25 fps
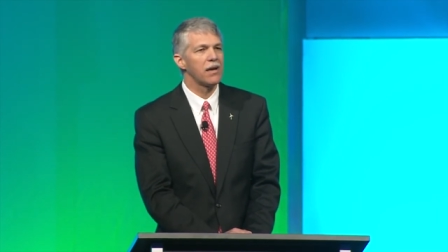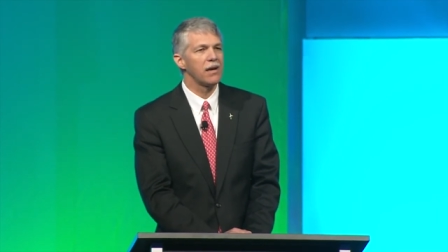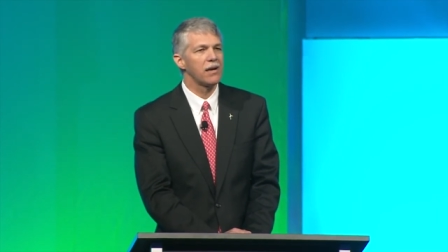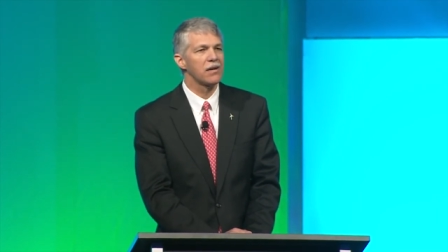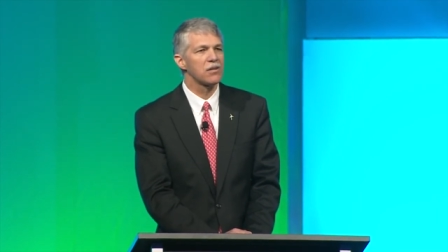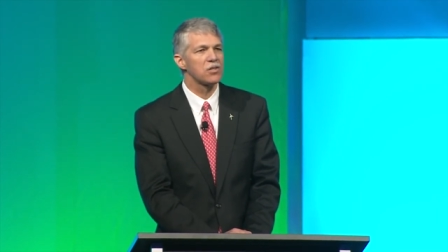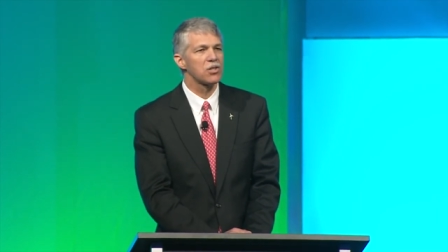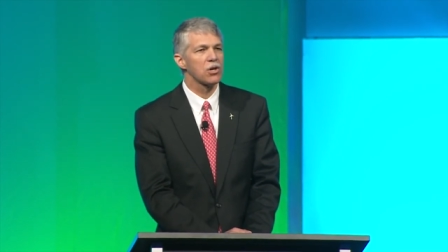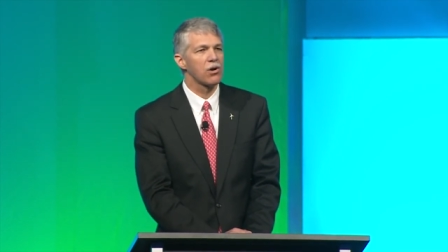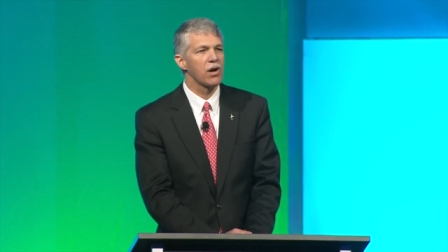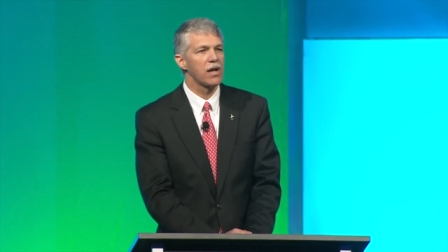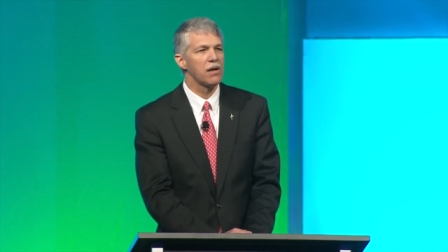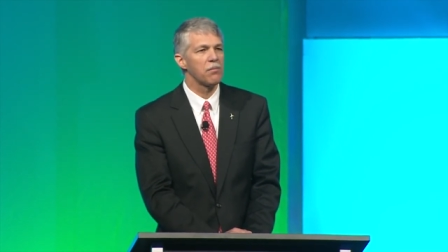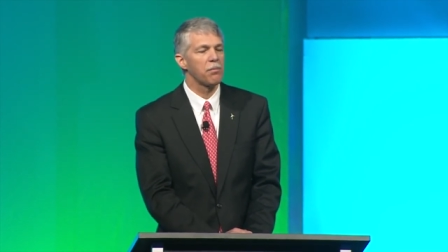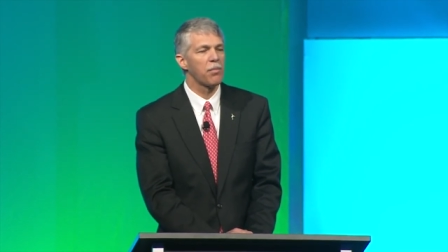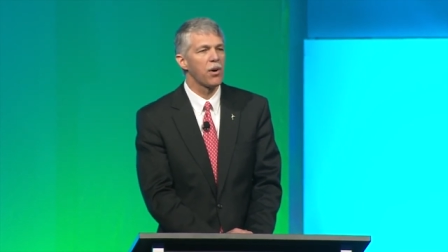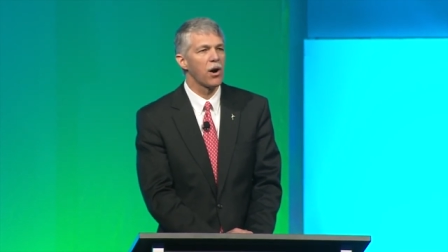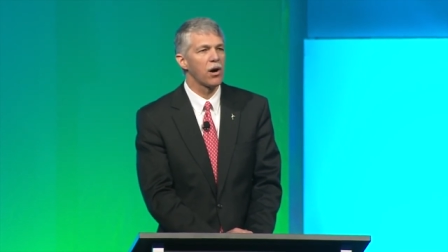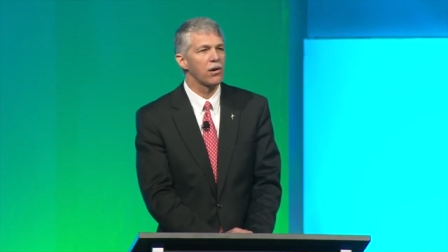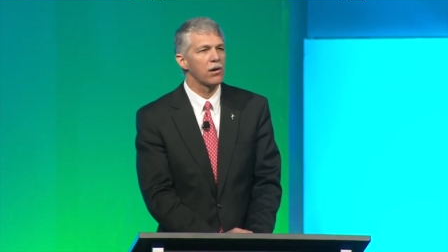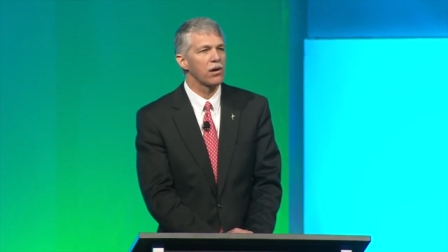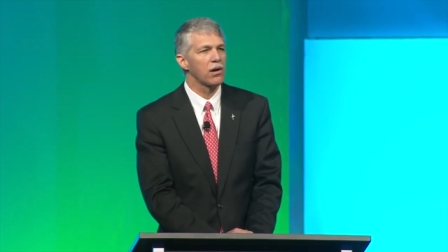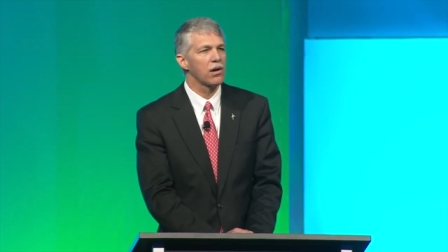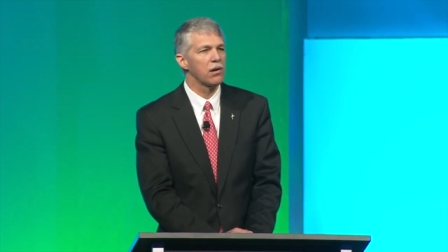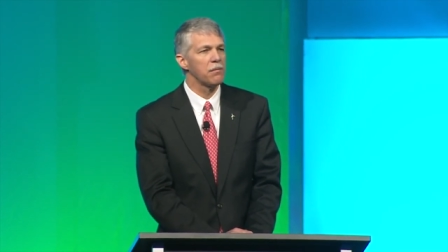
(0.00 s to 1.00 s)
and is a great
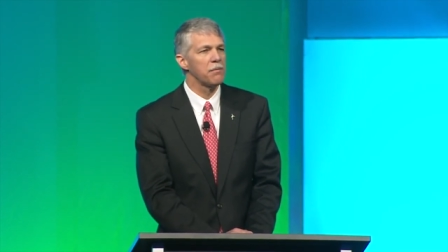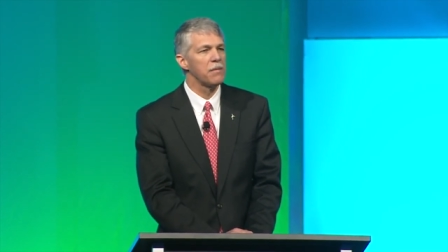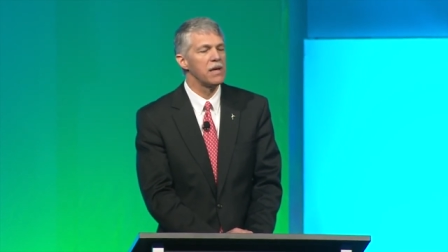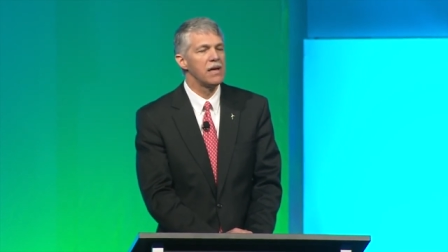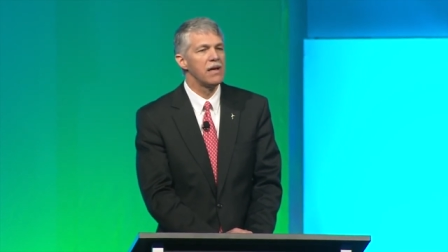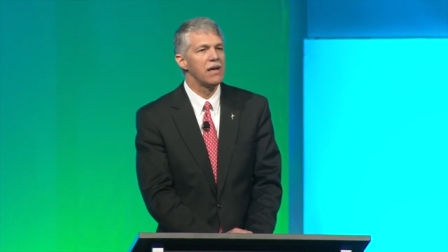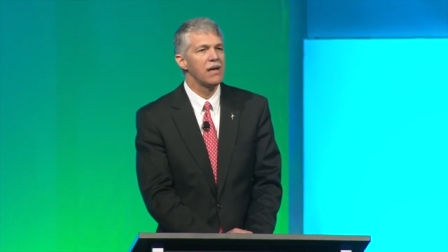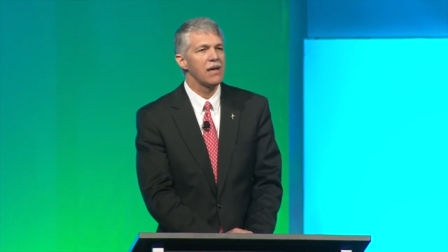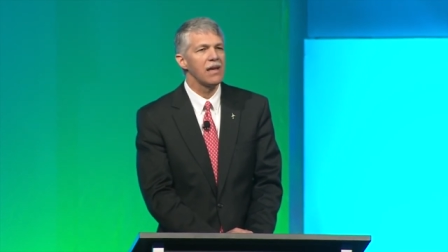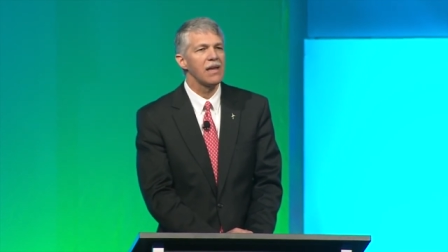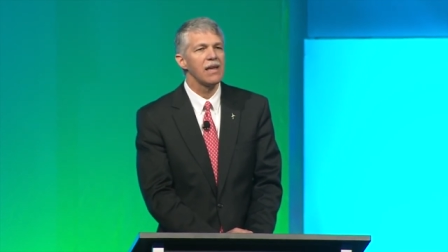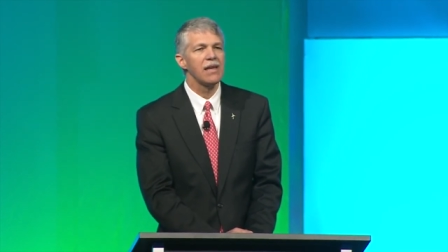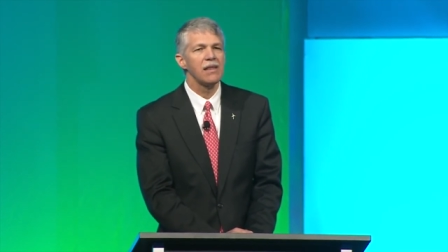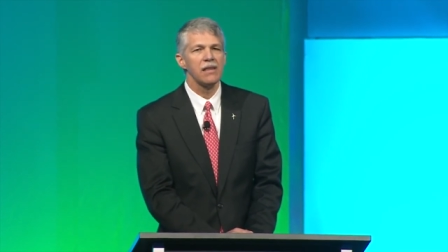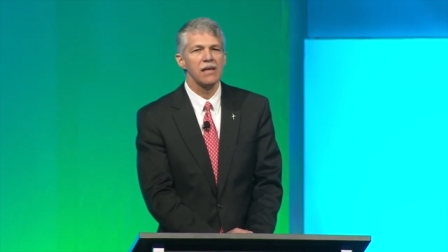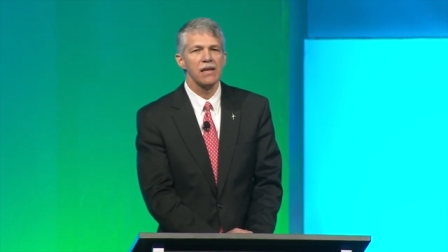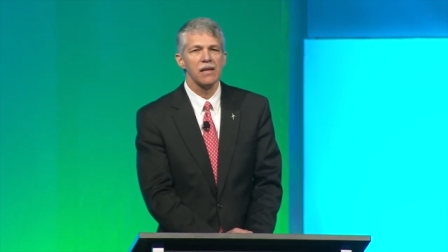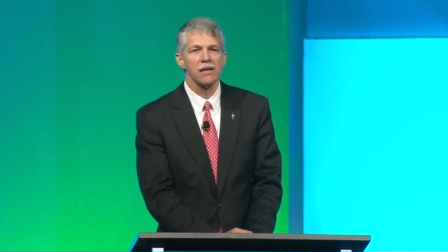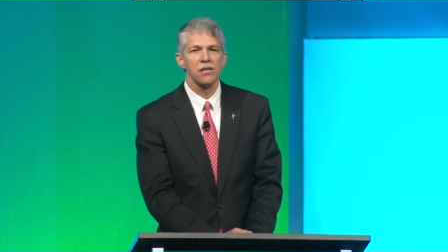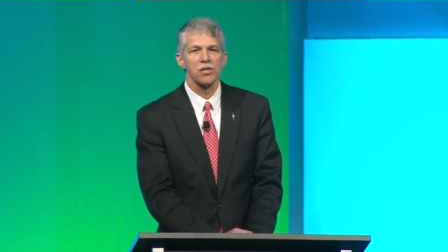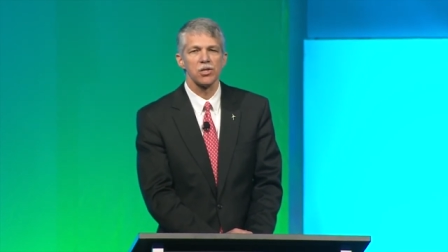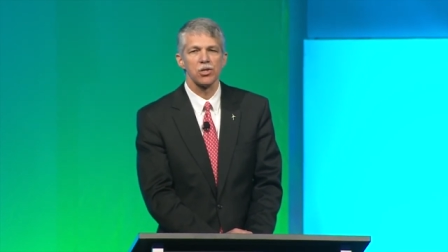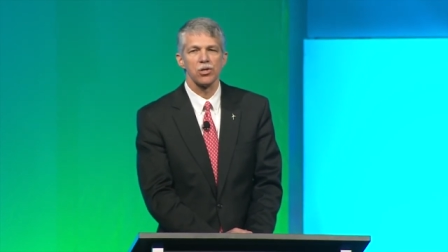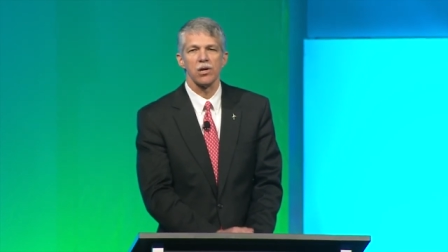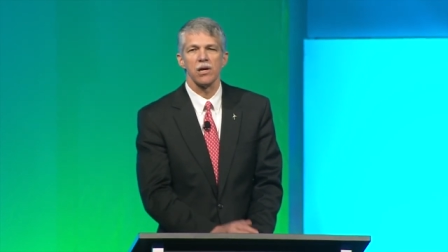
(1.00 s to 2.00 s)
partner in the
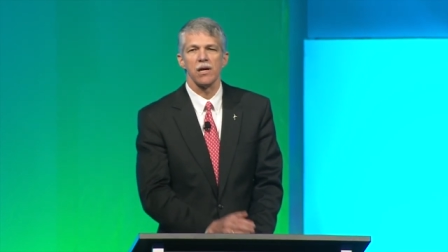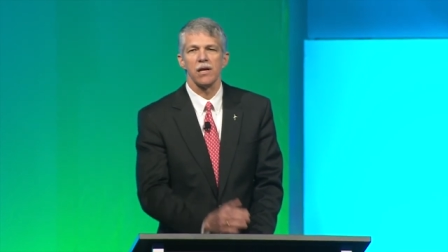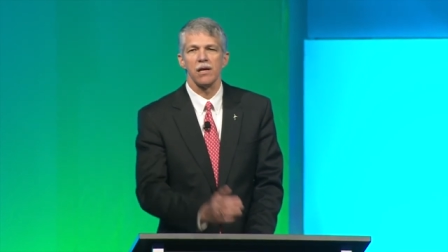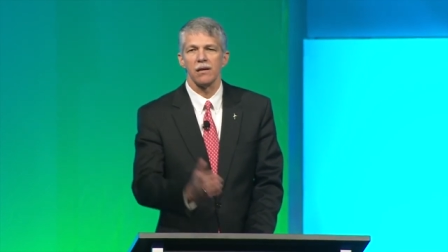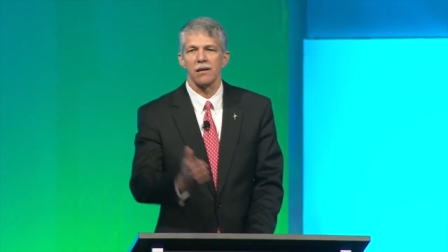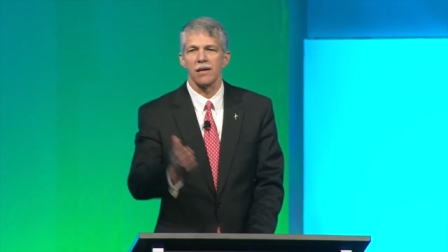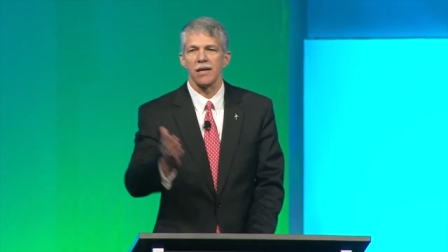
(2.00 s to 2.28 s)
industry.